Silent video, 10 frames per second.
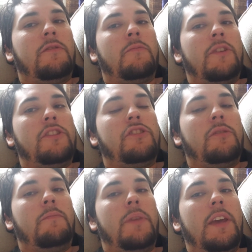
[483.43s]
from which
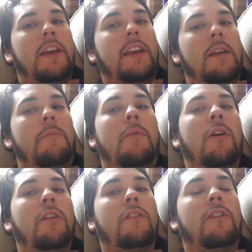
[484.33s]
to pick a
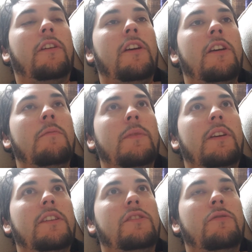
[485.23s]
partner
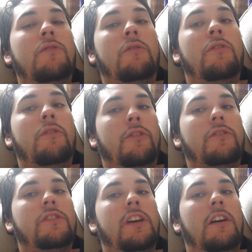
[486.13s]
because you don't know
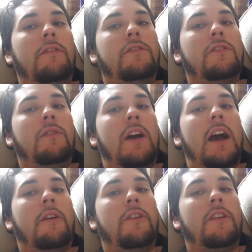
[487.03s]
yourself. So
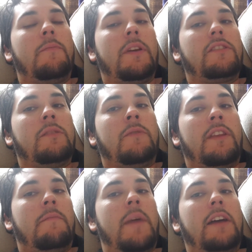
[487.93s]
how are you going to pick
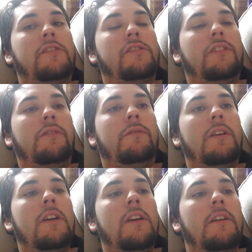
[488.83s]
someone that matches you?
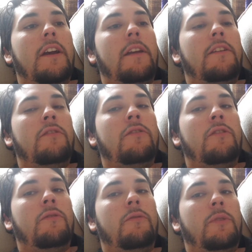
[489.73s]
Right? You don't
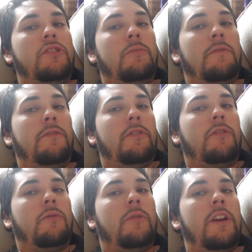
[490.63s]
know what you want for your
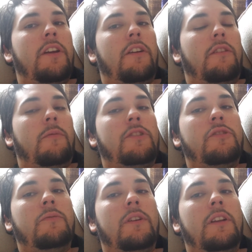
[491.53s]
career or
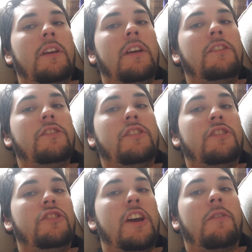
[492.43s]
what you want just
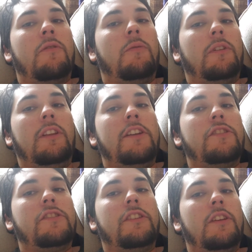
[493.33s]
in general,
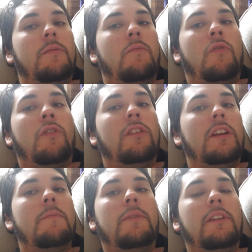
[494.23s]
religiously,
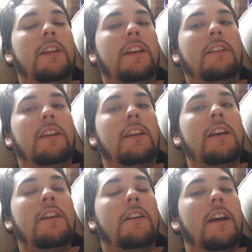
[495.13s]
morally, politically,
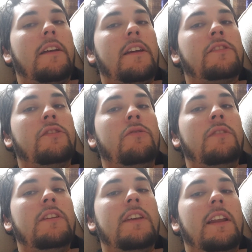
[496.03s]
right? And so you
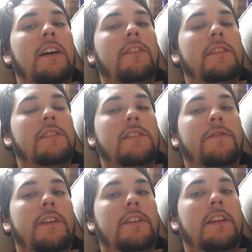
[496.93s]
need that healthy
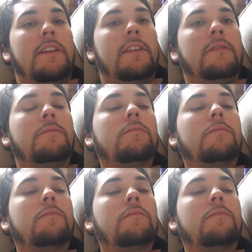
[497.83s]
sense of identity.